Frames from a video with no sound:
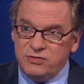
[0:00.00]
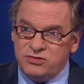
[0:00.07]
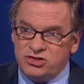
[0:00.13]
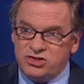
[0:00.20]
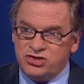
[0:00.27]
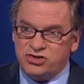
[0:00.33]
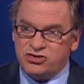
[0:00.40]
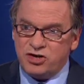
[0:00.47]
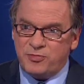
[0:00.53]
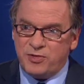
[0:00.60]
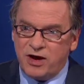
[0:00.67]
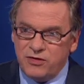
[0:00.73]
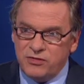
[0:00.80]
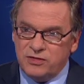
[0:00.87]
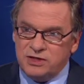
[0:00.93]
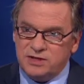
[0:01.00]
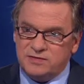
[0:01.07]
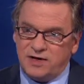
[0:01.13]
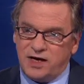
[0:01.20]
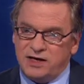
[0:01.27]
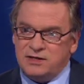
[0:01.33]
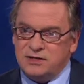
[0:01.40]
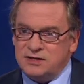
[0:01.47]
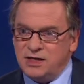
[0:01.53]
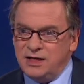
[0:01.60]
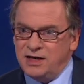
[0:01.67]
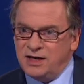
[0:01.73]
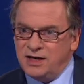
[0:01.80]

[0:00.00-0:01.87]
you strip out these factors,